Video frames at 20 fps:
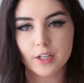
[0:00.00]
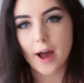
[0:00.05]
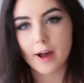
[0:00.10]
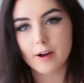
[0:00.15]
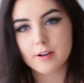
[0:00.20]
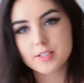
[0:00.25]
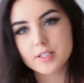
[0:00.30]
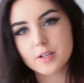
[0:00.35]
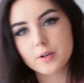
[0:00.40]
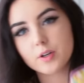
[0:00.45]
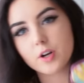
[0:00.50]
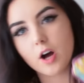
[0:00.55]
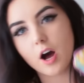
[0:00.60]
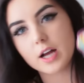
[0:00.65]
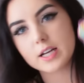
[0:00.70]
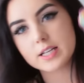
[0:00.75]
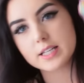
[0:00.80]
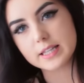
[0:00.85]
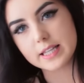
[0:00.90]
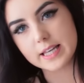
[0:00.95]
I also
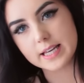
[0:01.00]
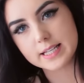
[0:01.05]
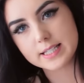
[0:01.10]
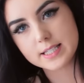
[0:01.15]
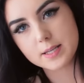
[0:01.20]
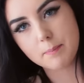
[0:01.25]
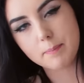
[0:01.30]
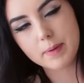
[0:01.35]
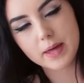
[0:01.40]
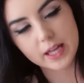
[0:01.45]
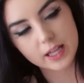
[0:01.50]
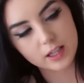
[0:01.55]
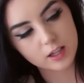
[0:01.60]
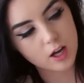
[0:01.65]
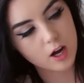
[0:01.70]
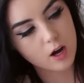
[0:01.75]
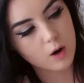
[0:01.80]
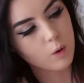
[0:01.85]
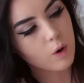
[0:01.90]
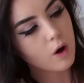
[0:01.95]
got this
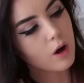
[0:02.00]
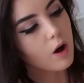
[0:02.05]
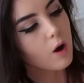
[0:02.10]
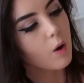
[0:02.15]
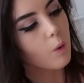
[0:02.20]
pillow.